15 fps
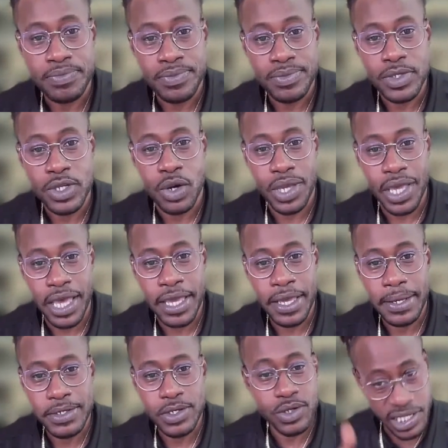Okay.
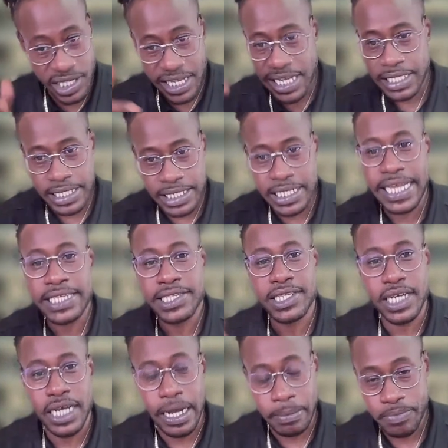You'll see it in days to
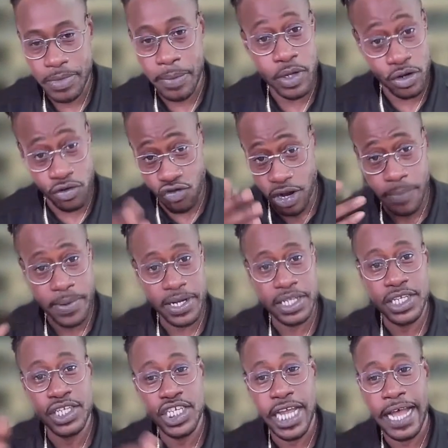come. I'm going to drop it in the
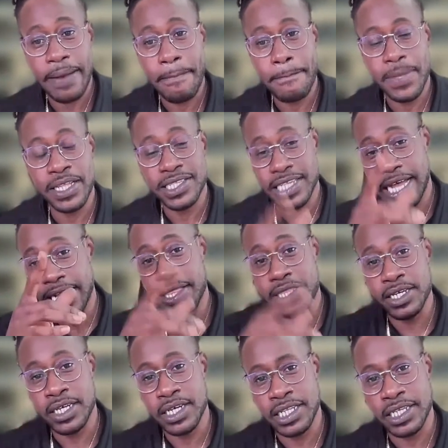chat inside
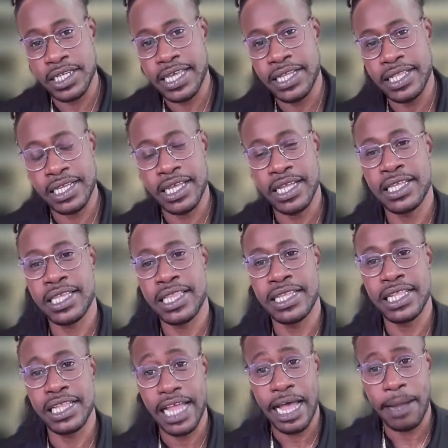in the
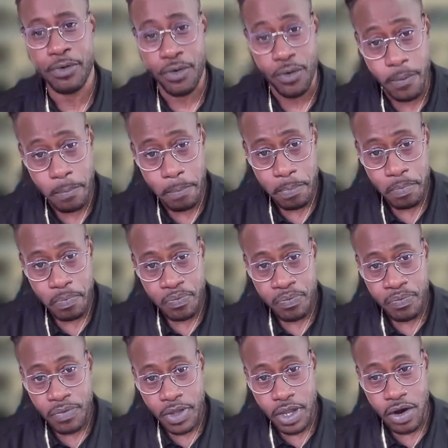lab group.
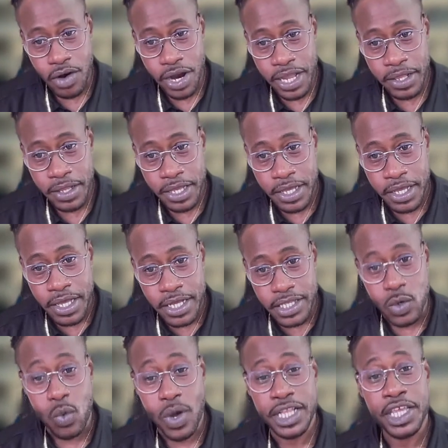All right. It's a
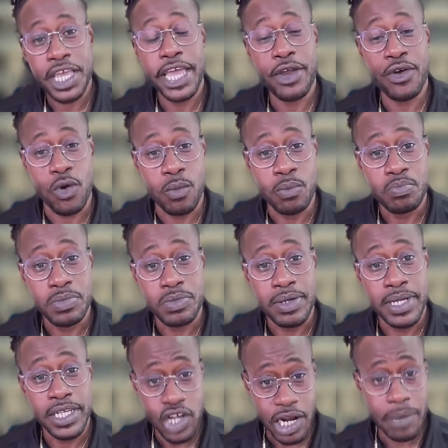1K group.
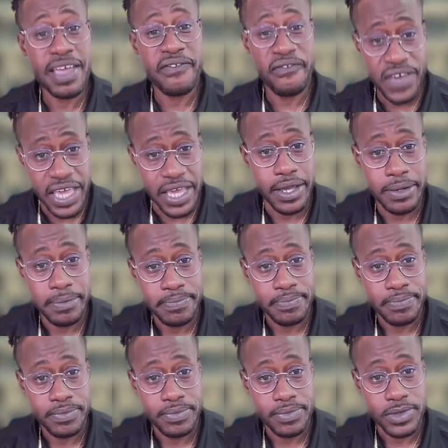It's going to be a fee.
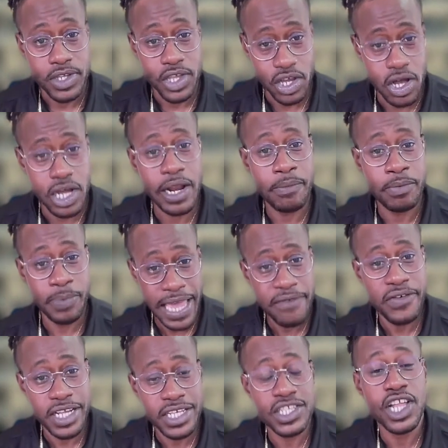You're going to pay
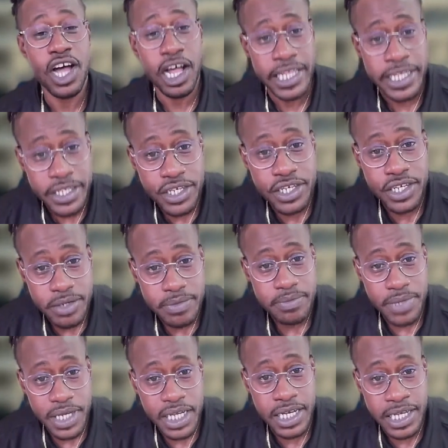for this knowledge
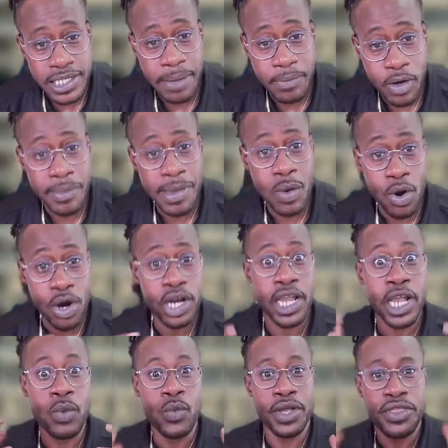because I'm going to be
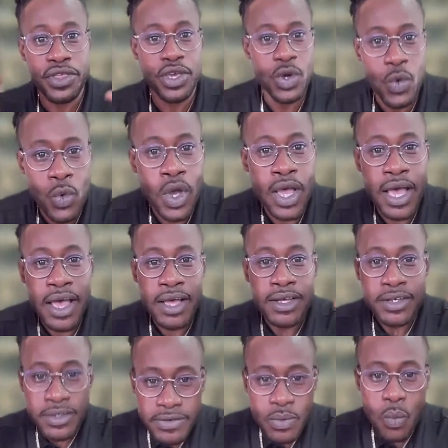working with you
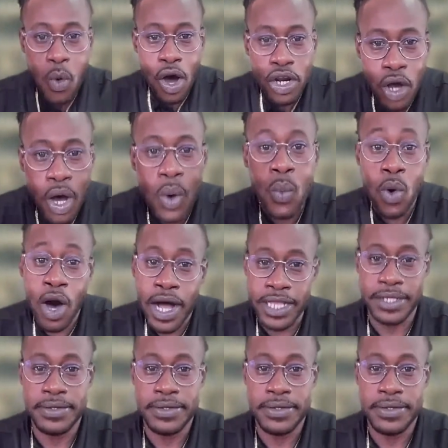one-on-one.